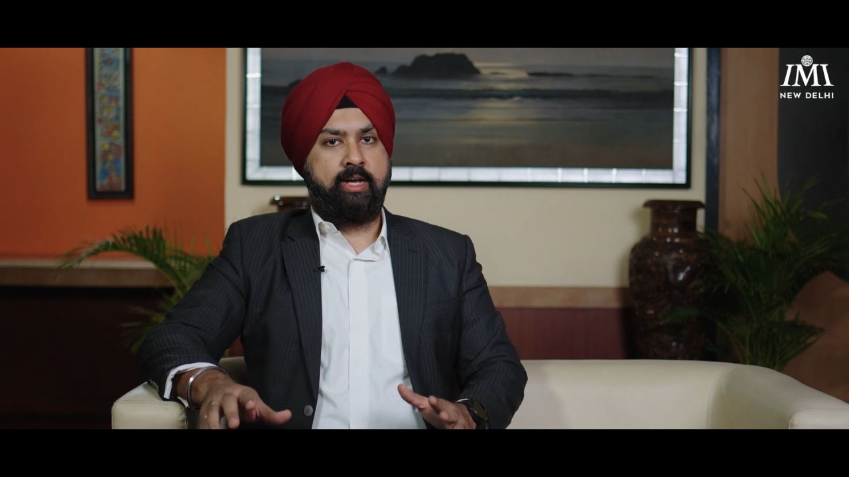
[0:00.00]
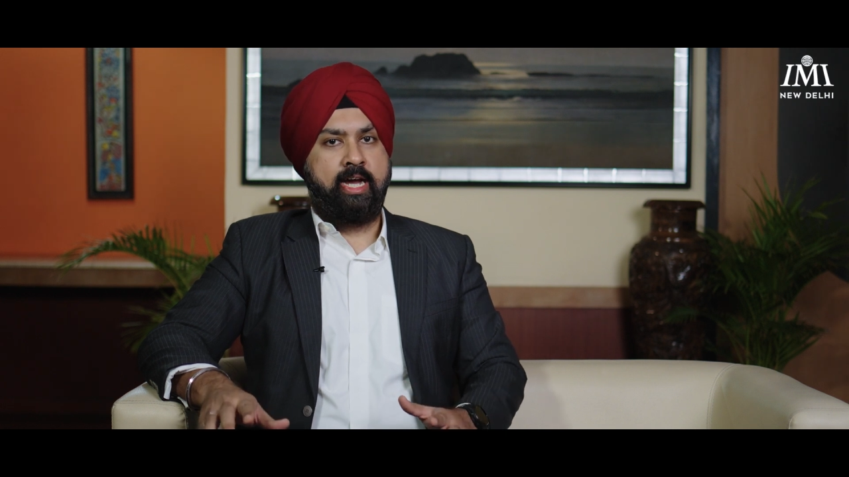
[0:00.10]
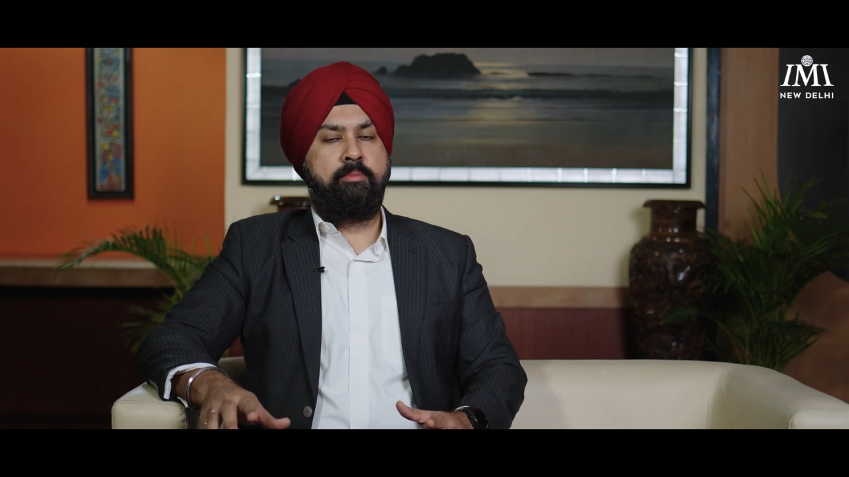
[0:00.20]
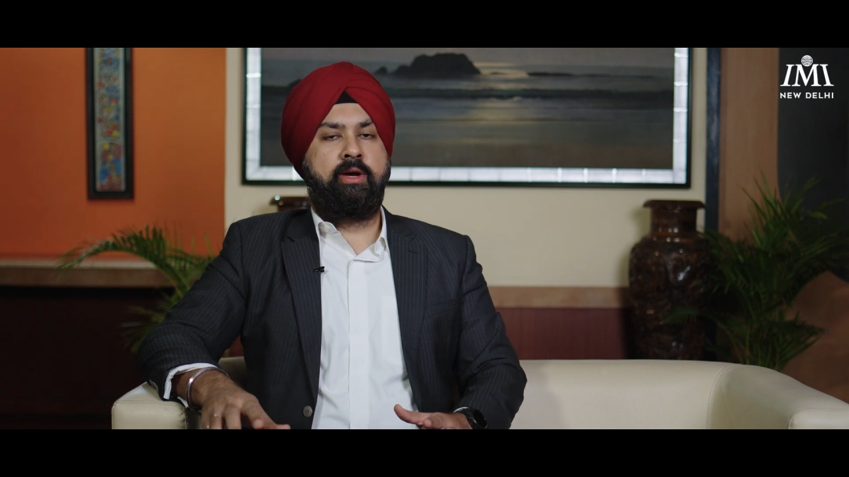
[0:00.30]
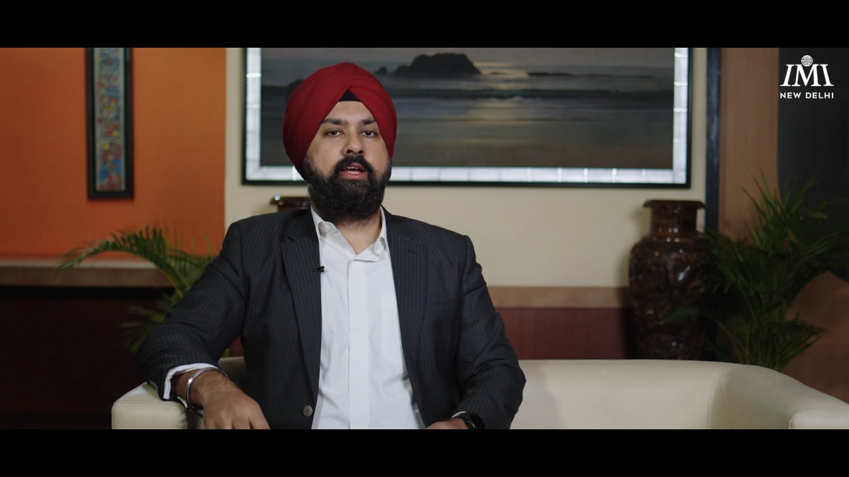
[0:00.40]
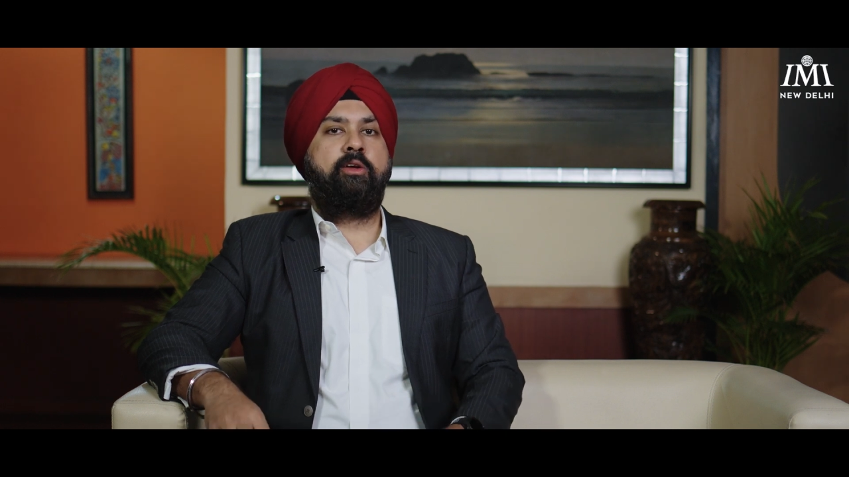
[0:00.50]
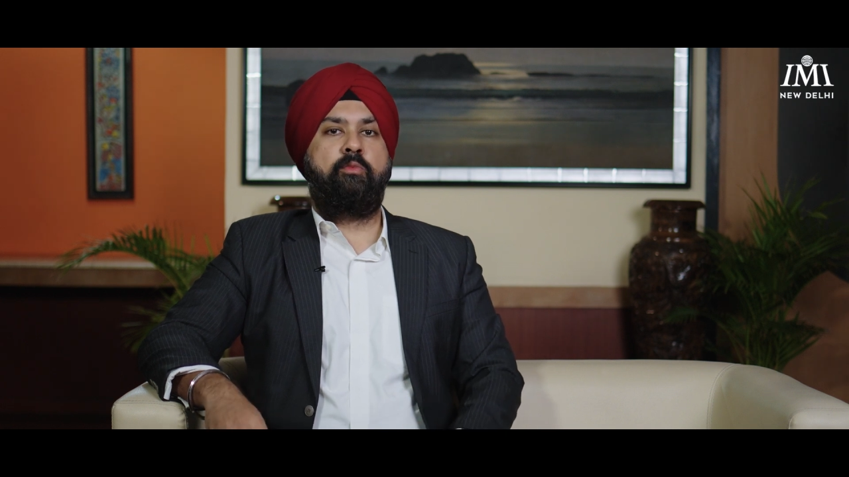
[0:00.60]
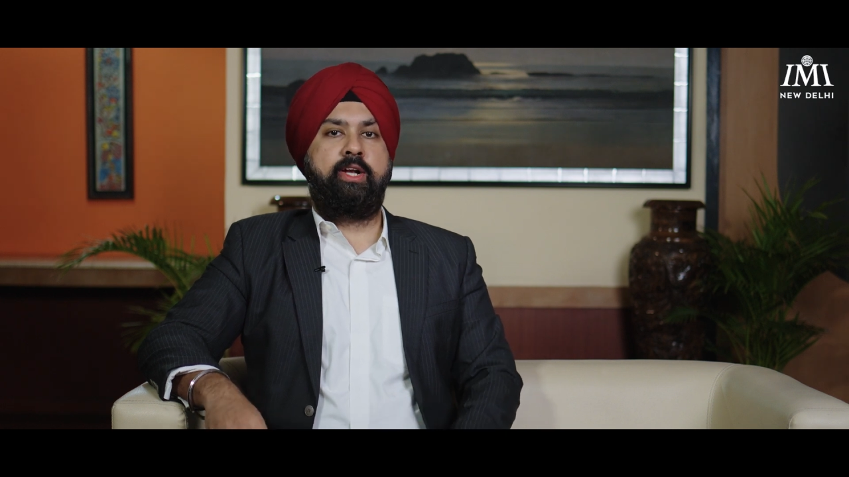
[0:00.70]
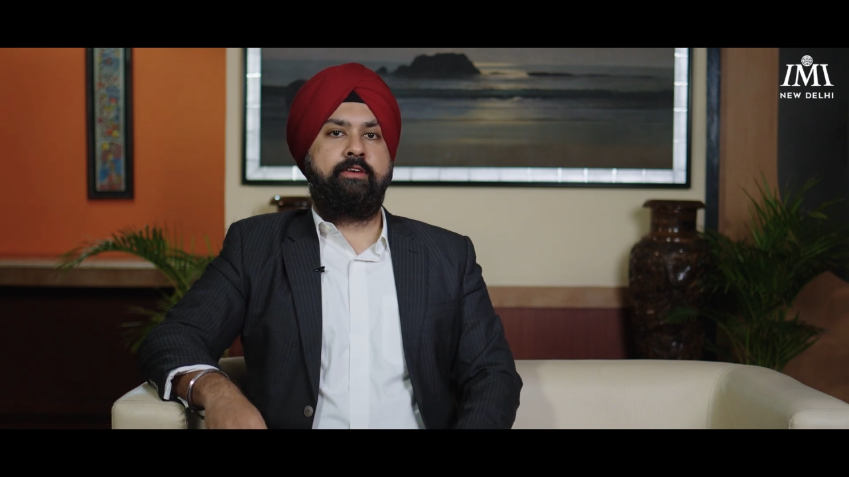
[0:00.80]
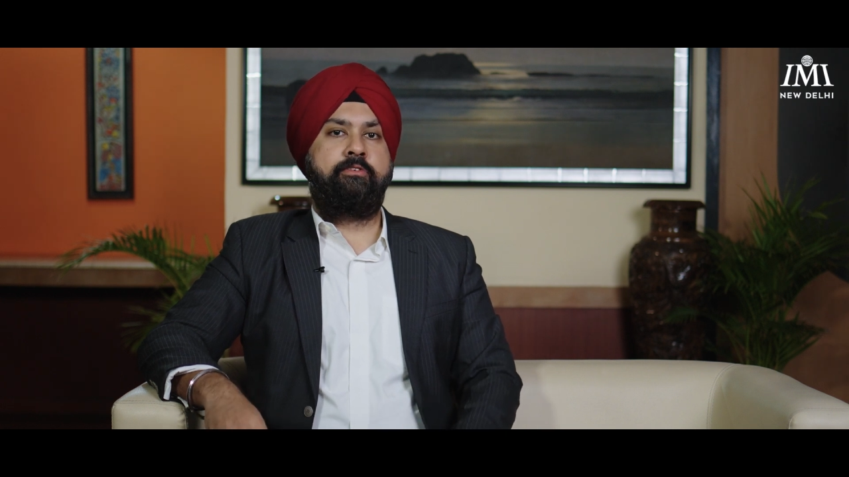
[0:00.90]
IMI
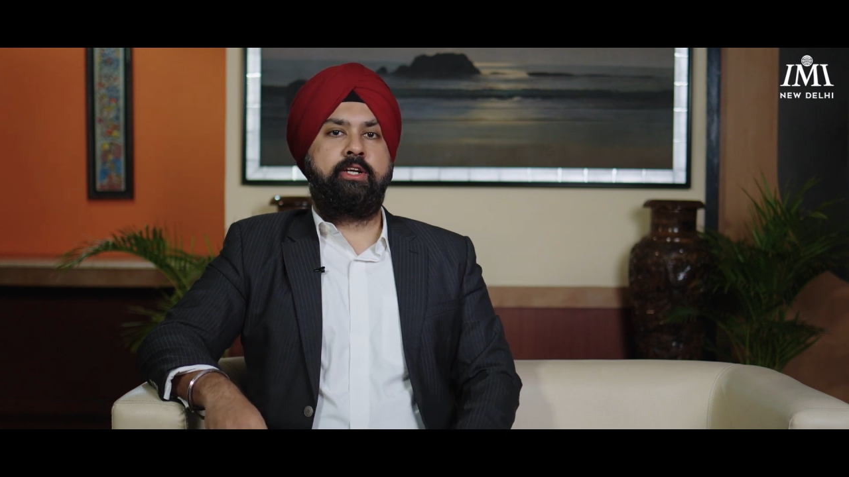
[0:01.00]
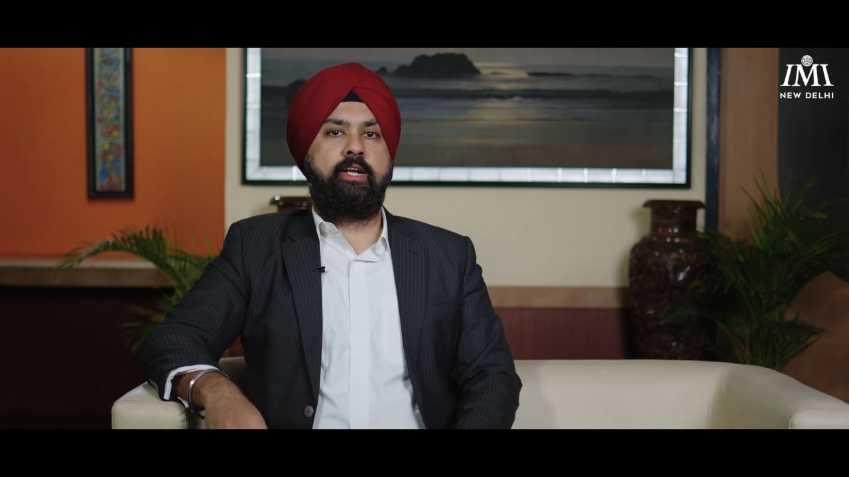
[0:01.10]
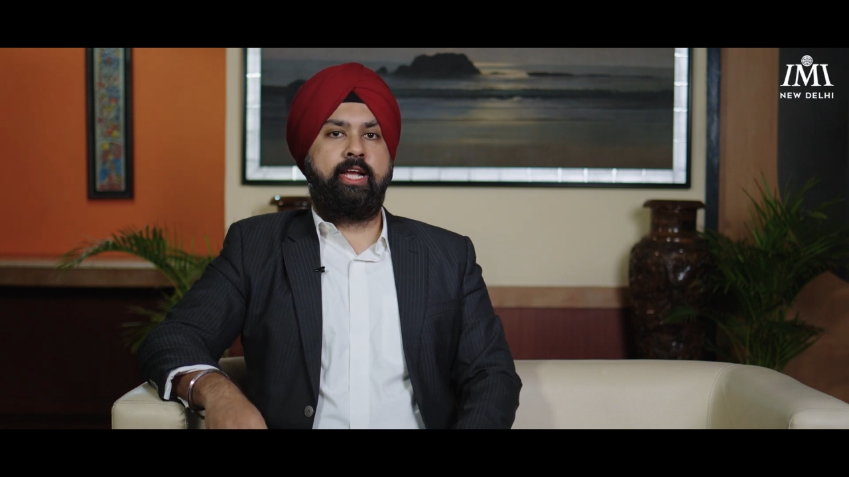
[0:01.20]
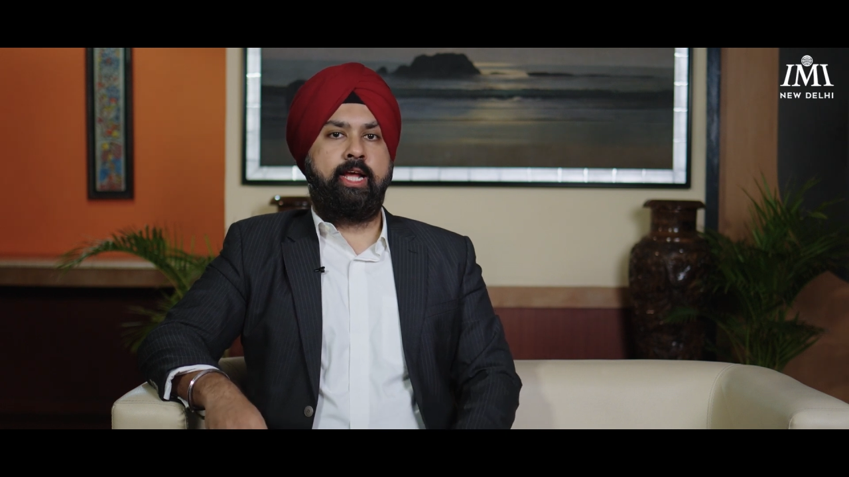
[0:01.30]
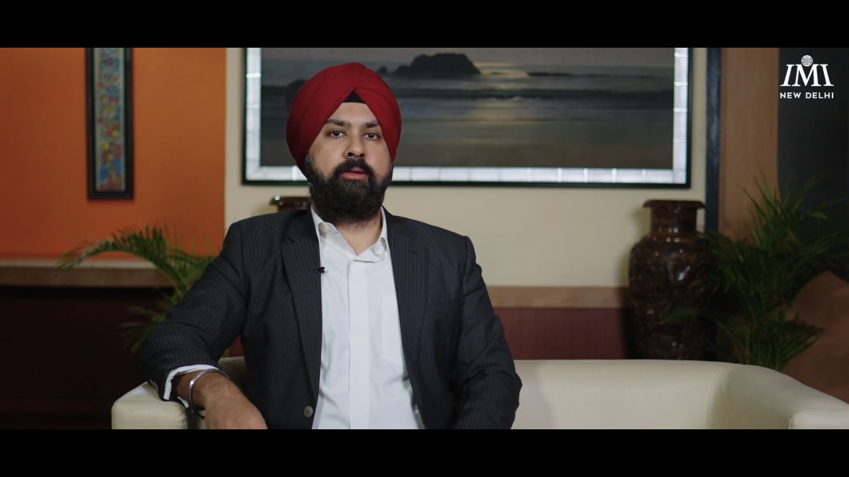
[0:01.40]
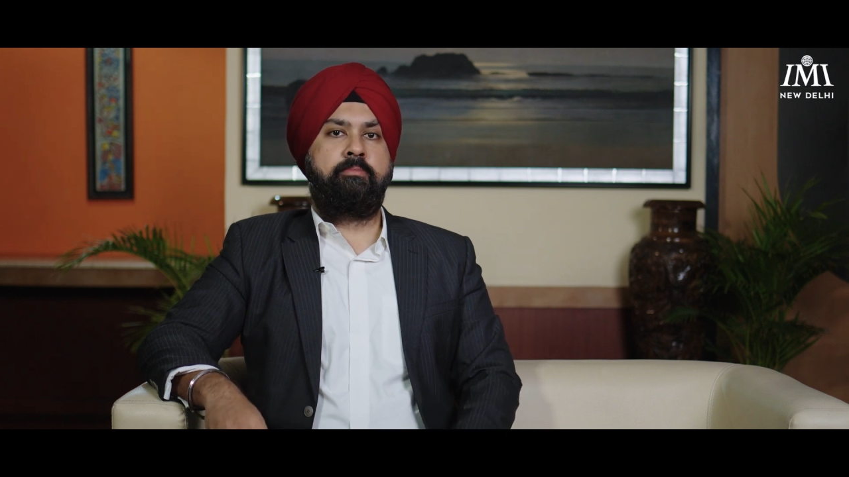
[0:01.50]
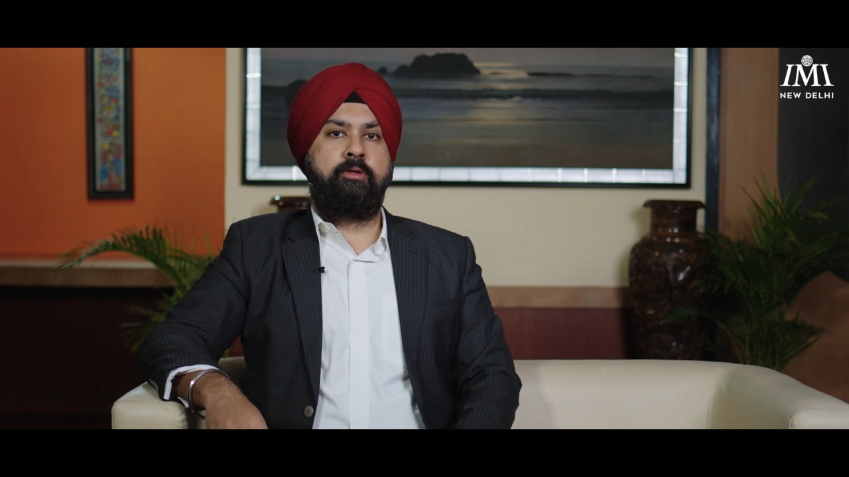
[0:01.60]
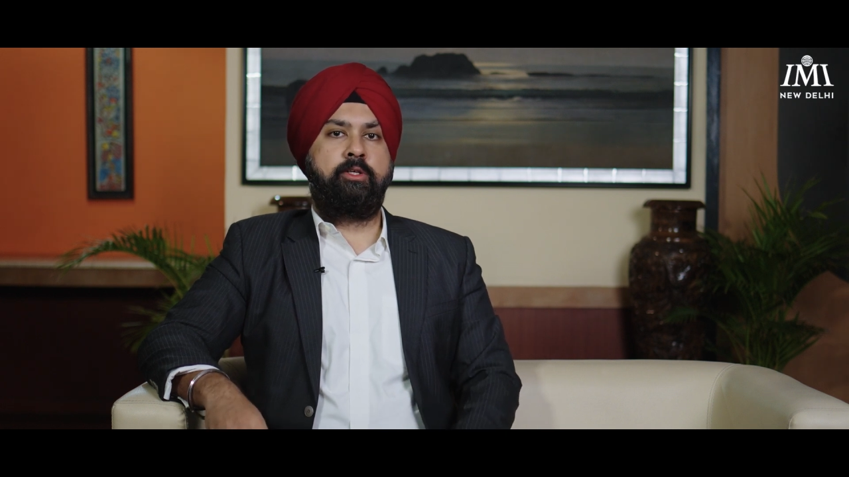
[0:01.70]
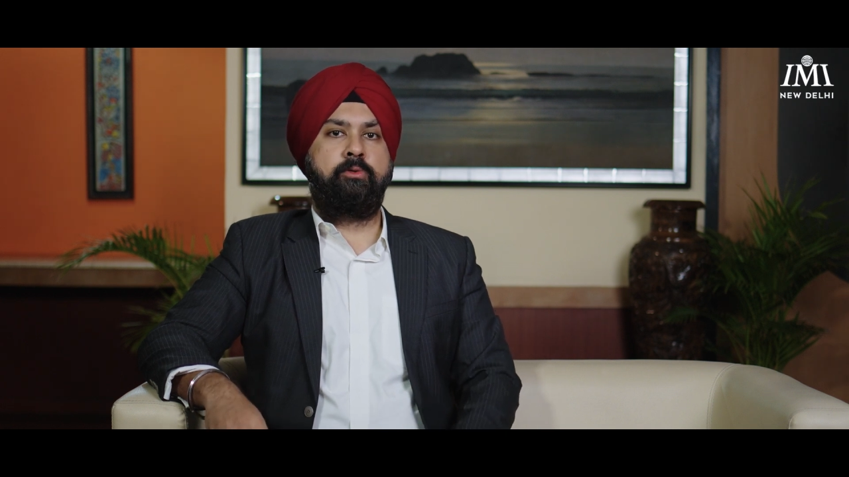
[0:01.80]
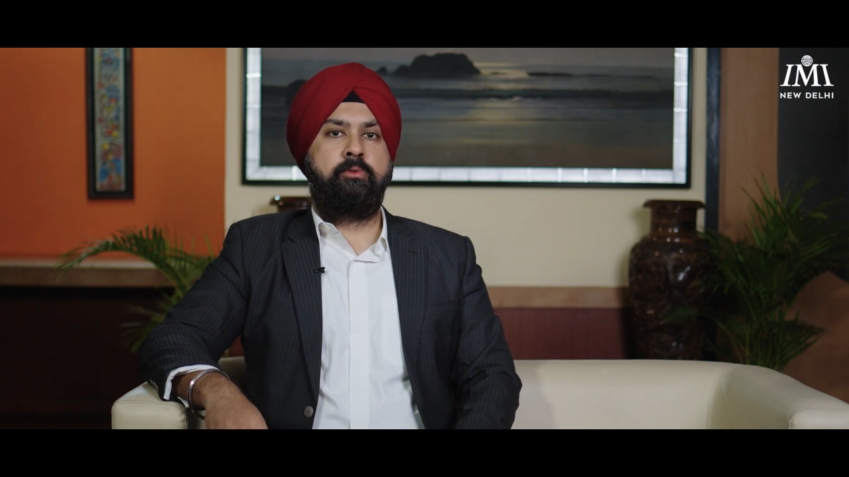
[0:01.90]
will definitely help
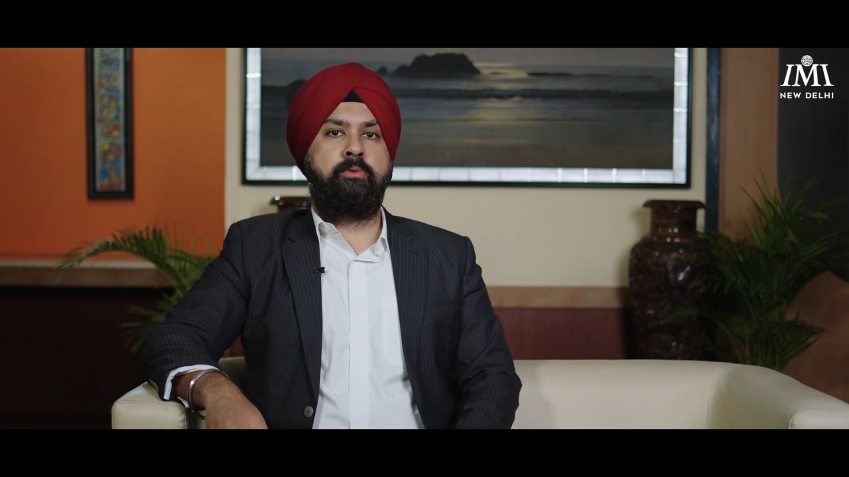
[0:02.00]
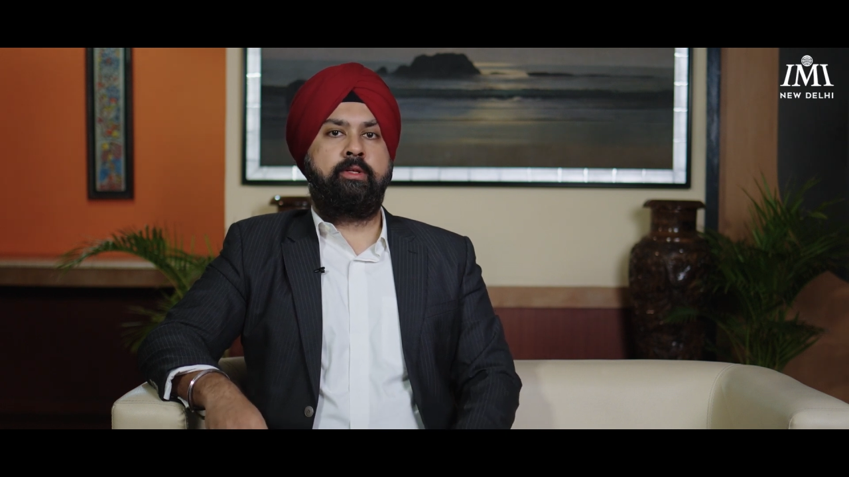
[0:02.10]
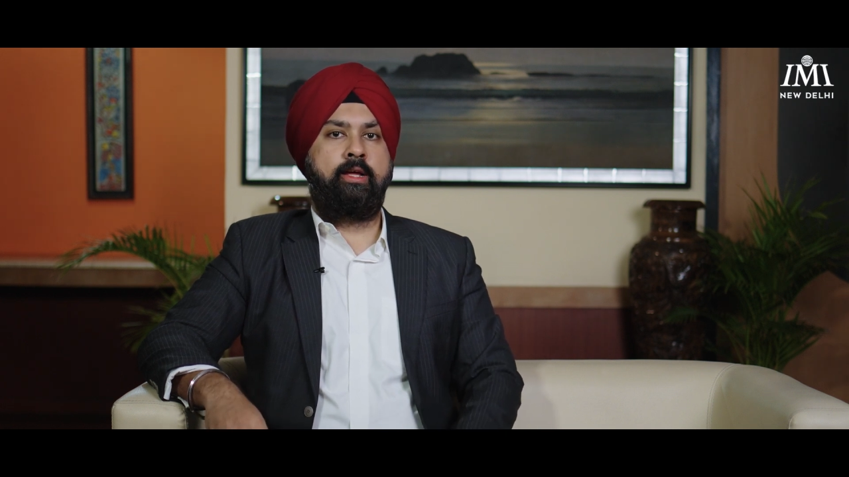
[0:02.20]
you